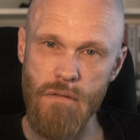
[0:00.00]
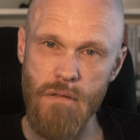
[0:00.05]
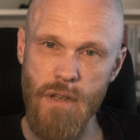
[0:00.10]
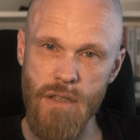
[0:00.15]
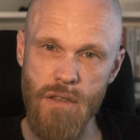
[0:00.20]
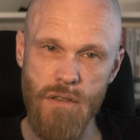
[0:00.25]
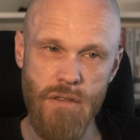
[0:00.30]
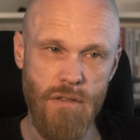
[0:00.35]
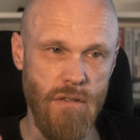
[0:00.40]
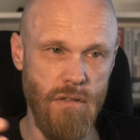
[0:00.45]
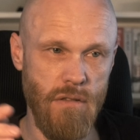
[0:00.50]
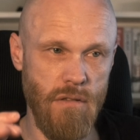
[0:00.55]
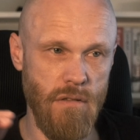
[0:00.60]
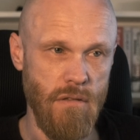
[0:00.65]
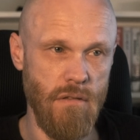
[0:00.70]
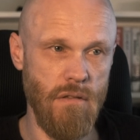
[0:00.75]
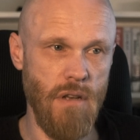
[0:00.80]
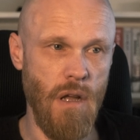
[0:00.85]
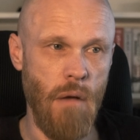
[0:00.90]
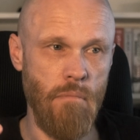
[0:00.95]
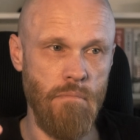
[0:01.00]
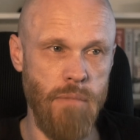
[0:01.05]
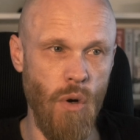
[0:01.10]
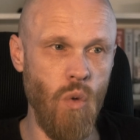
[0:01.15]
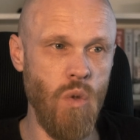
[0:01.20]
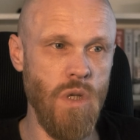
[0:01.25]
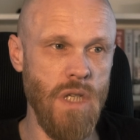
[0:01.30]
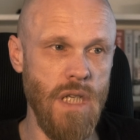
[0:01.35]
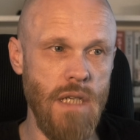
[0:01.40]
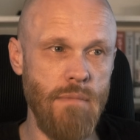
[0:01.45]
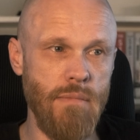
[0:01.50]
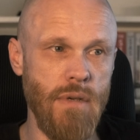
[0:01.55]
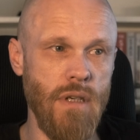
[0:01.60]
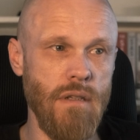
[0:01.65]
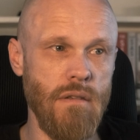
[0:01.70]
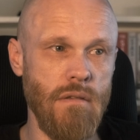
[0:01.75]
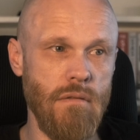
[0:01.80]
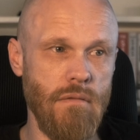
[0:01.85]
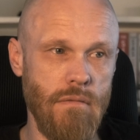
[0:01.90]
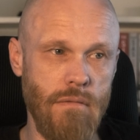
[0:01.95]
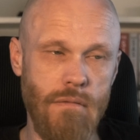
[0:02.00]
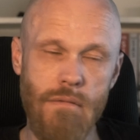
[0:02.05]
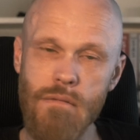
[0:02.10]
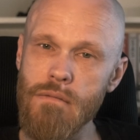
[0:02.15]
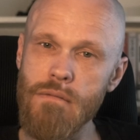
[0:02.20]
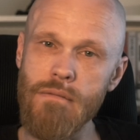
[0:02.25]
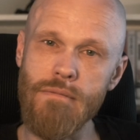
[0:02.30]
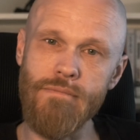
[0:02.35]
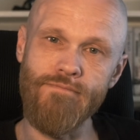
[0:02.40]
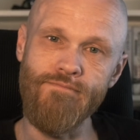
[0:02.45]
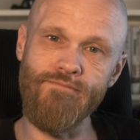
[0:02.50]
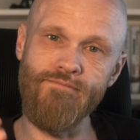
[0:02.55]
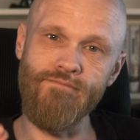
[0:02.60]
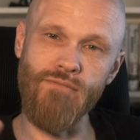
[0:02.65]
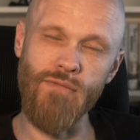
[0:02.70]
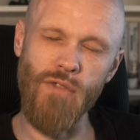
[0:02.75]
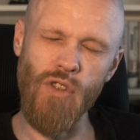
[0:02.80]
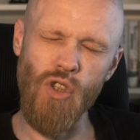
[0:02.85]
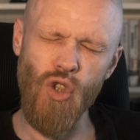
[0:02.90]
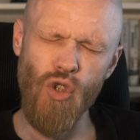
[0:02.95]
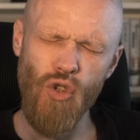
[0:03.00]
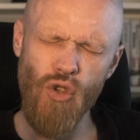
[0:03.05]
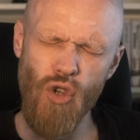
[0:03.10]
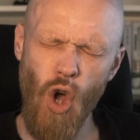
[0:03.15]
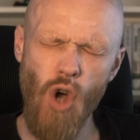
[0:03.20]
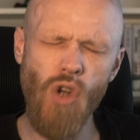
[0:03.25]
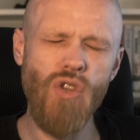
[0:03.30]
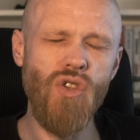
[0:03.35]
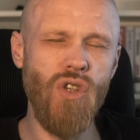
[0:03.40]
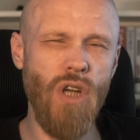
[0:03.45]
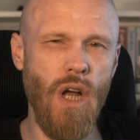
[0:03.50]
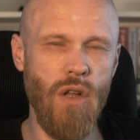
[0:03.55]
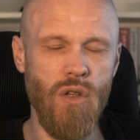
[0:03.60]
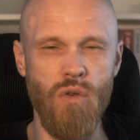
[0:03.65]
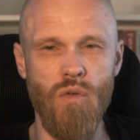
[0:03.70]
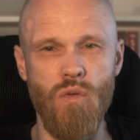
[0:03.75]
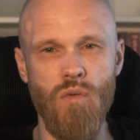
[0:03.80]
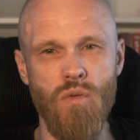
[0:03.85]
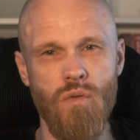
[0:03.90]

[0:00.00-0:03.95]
it's ballsy, but not subtle